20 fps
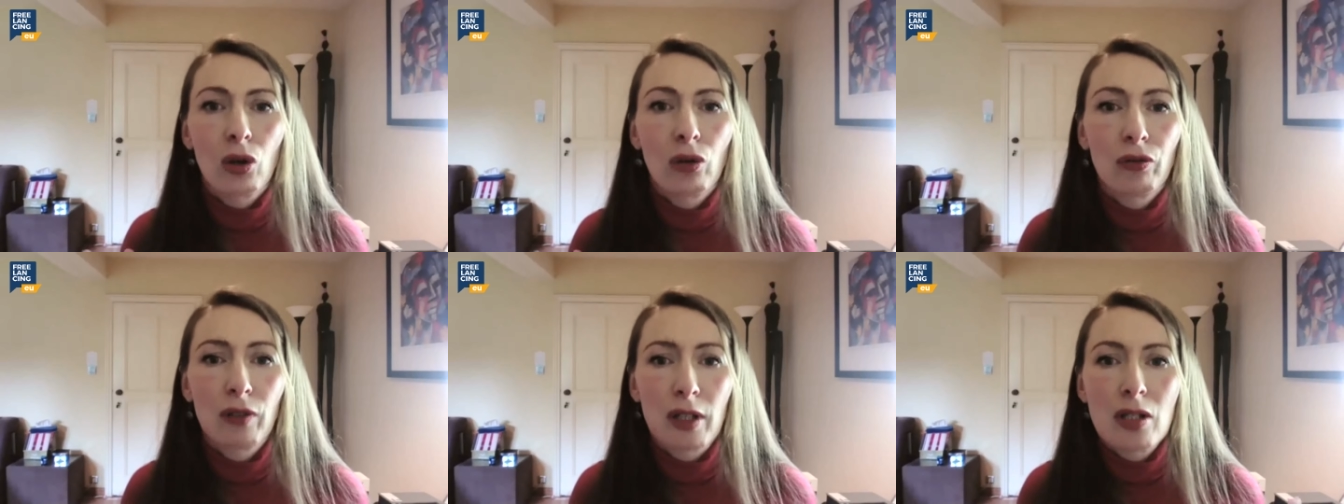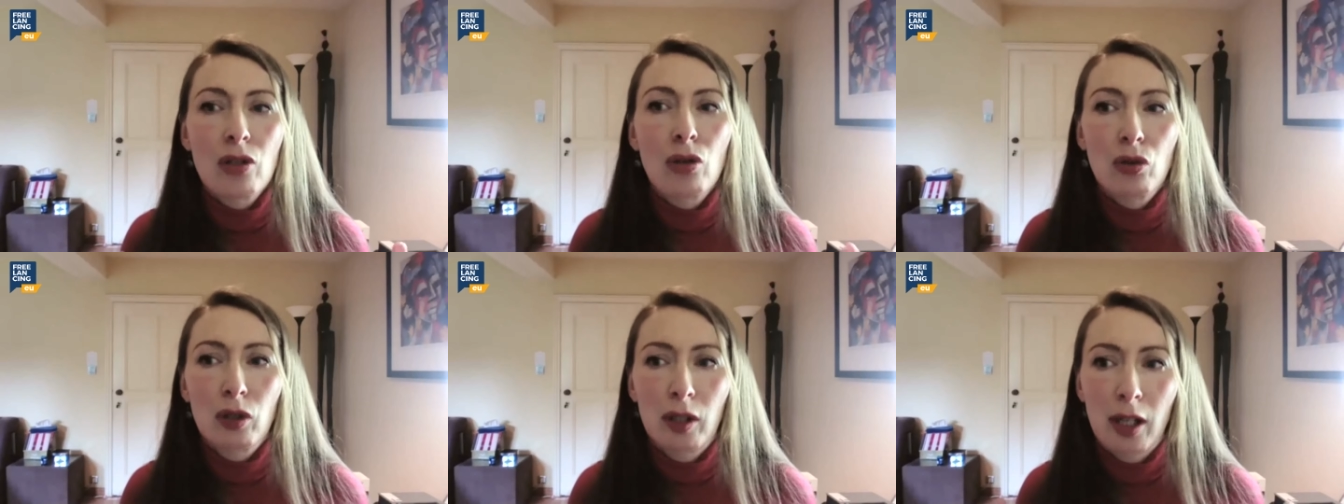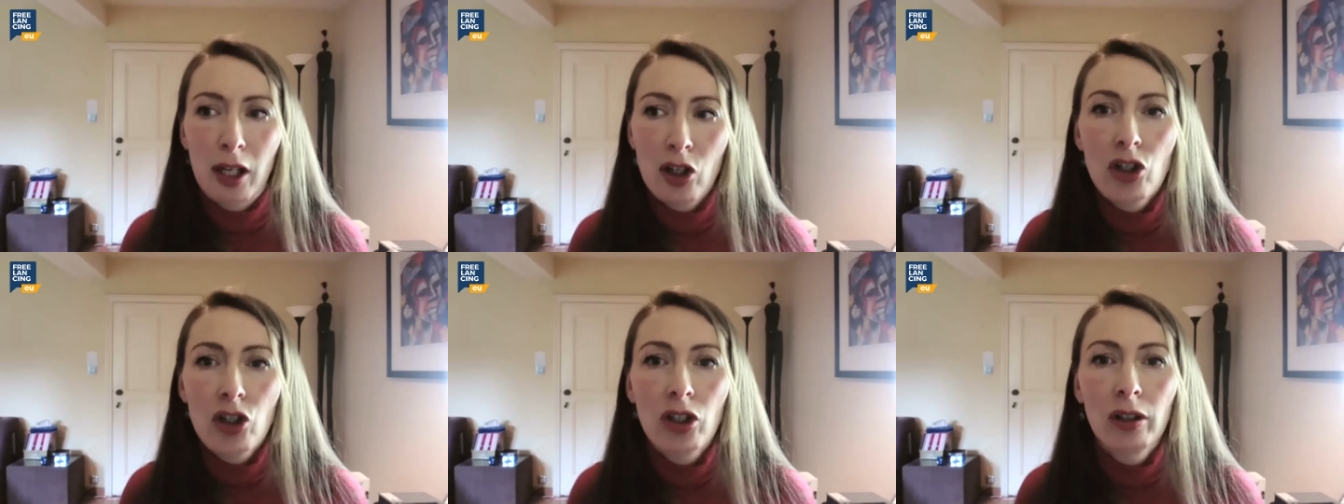of the
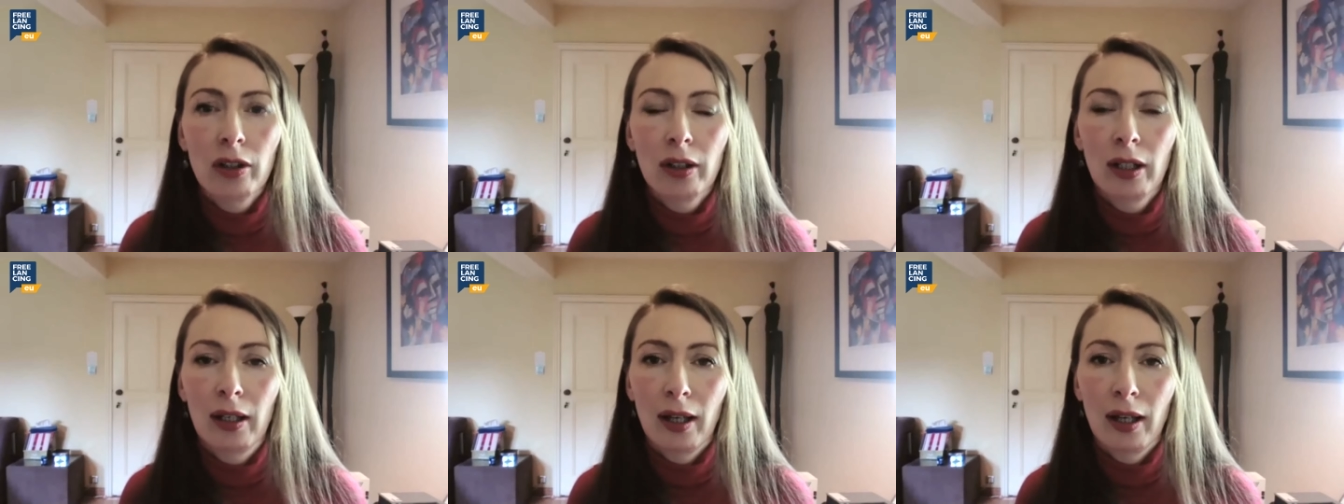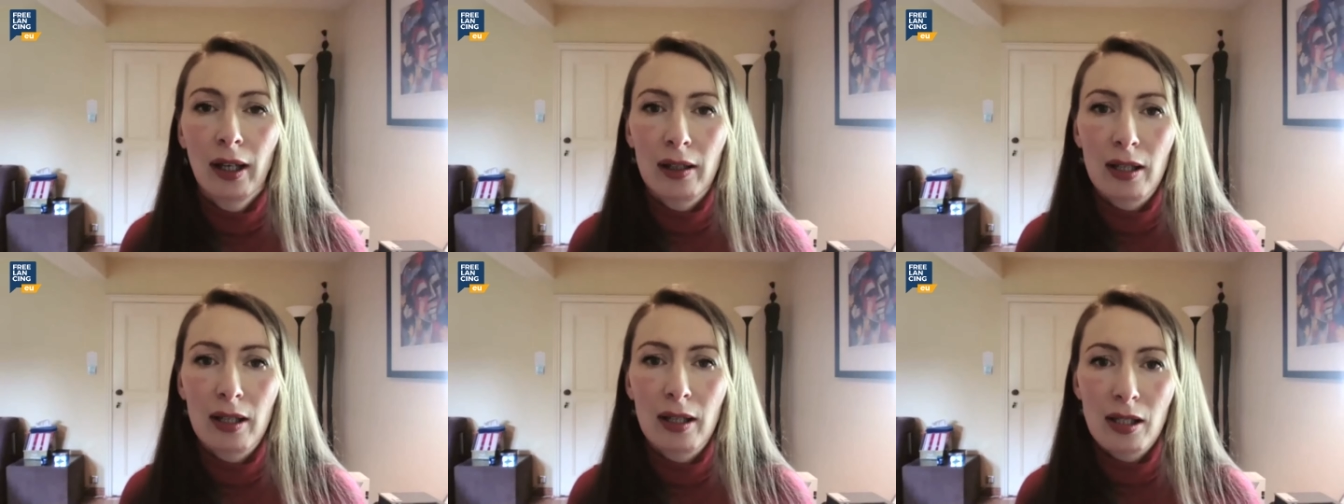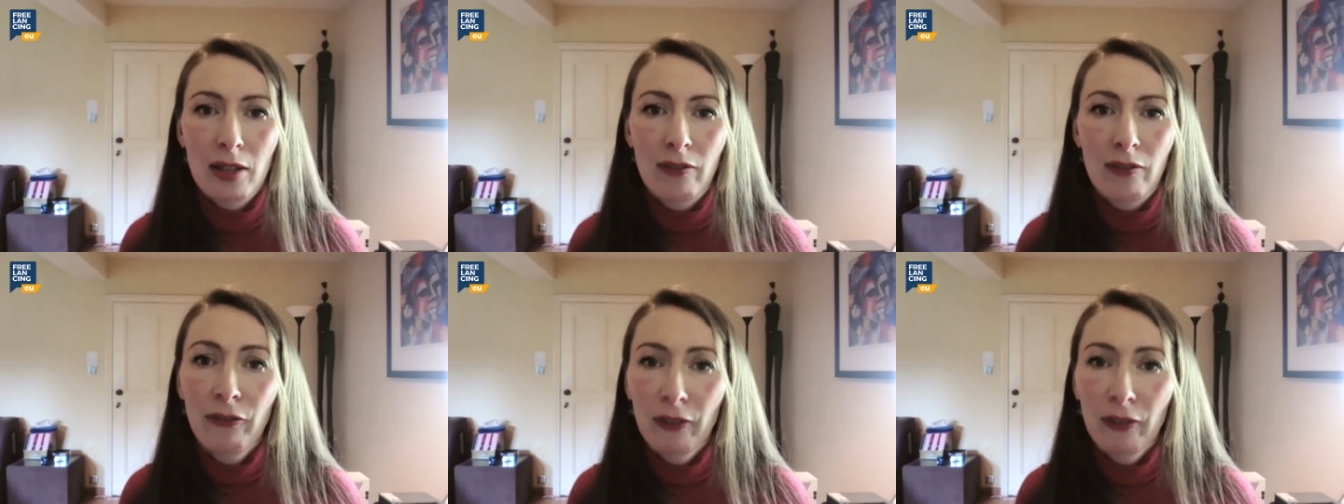situation and
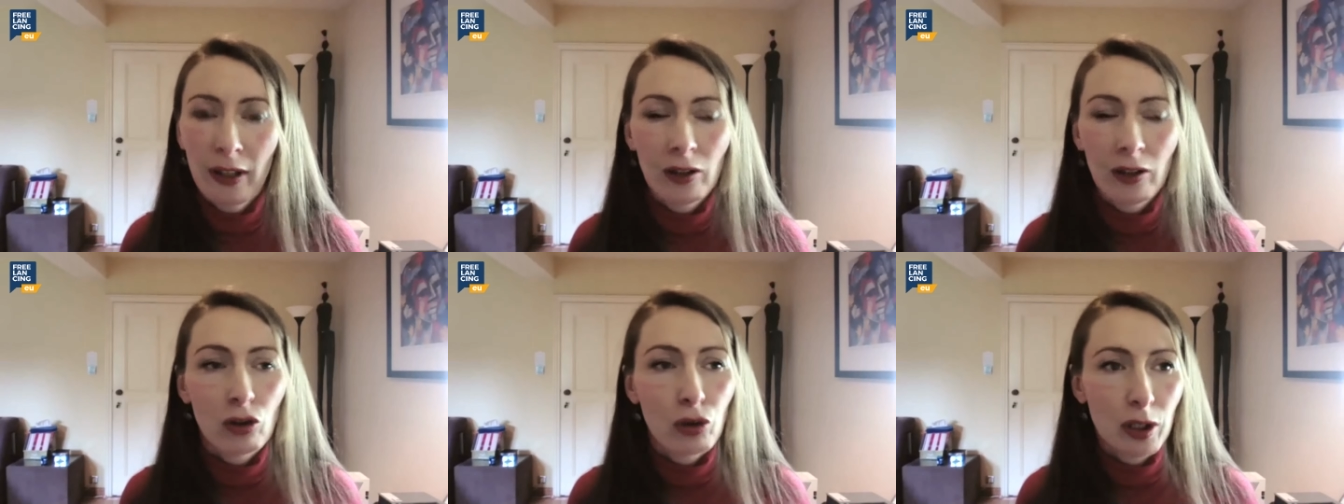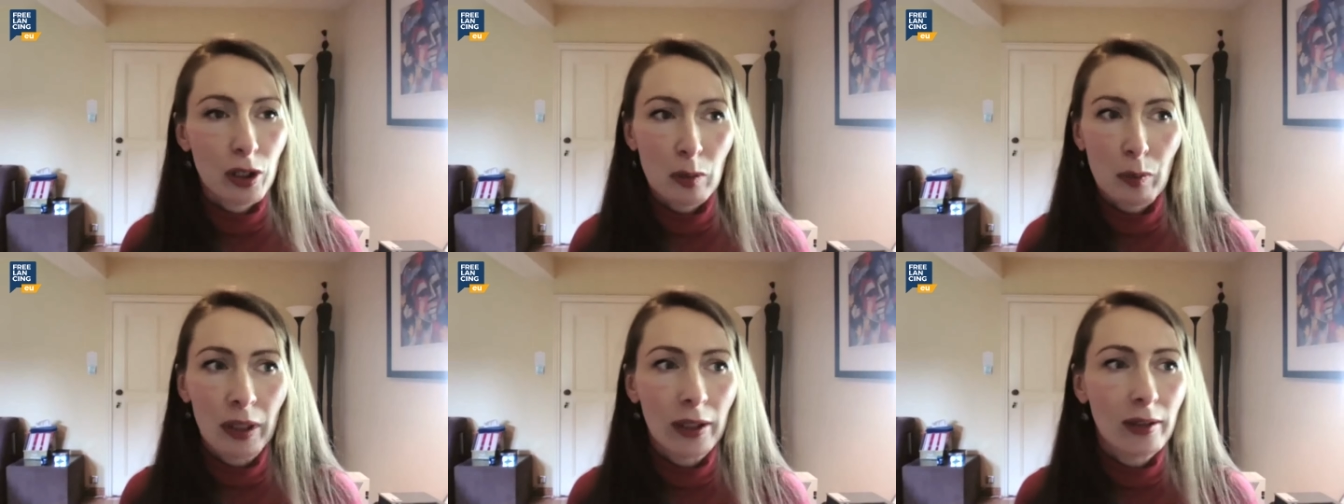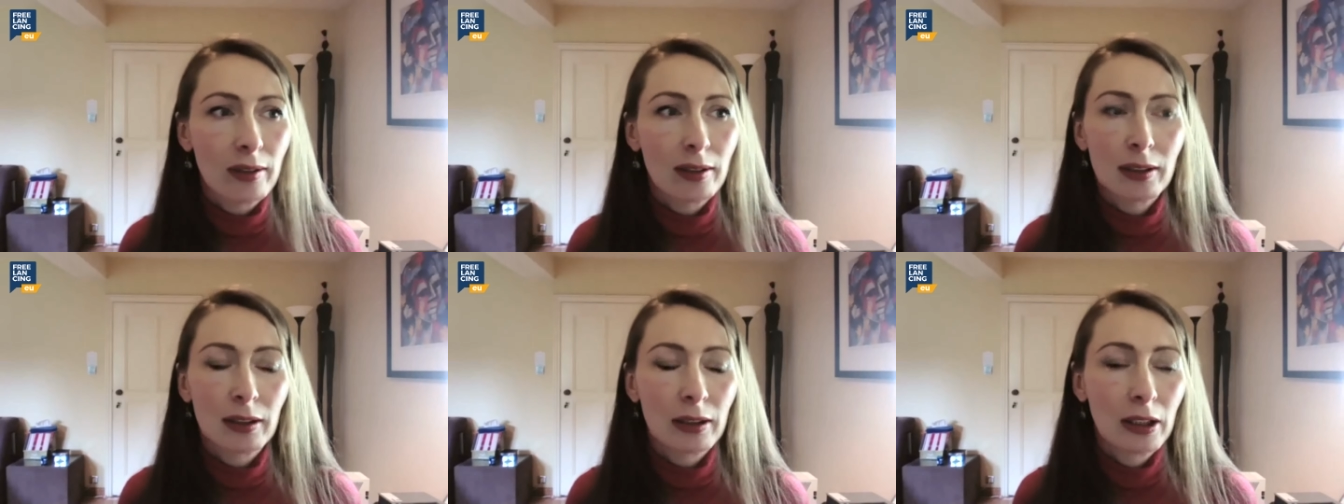this unfair
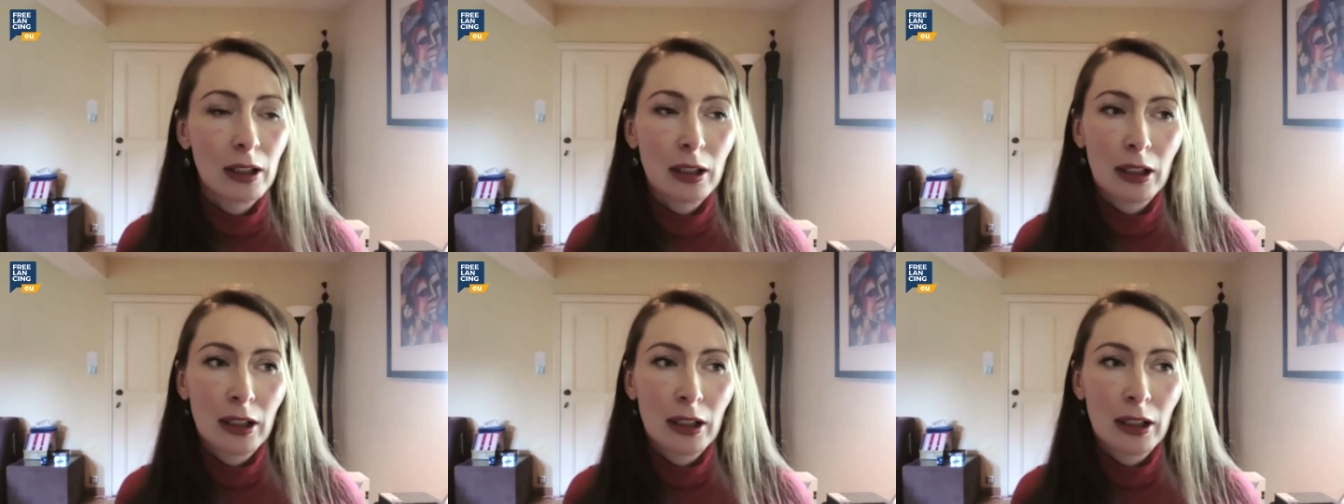treatment